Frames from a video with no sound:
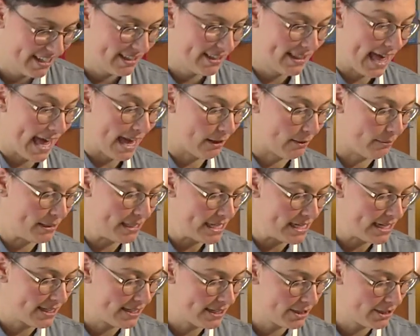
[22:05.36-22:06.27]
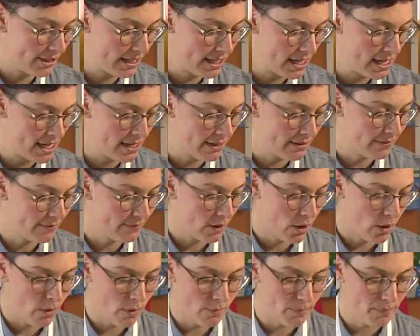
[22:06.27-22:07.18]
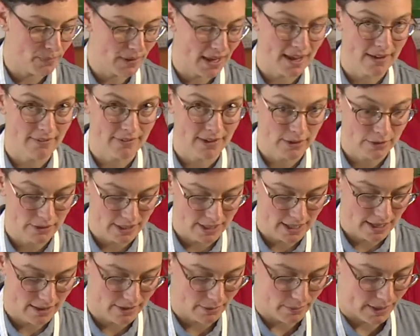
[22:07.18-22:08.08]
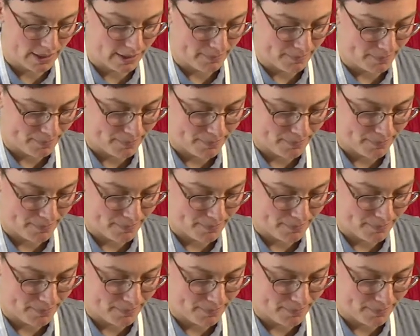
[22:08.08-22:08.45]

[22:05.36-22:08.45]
That'll be easier to eat. Oh, I found another one.